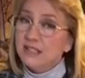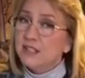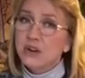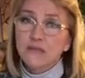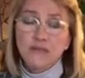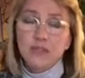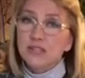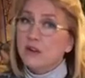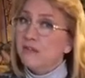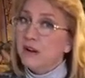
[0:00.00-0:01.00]
These
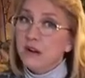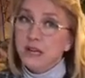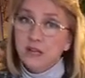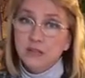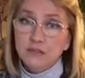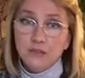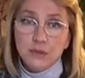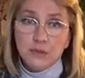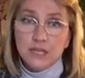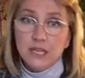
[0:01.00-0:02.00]
are very
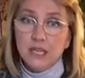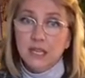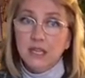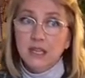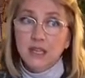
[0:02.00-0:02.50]
confusing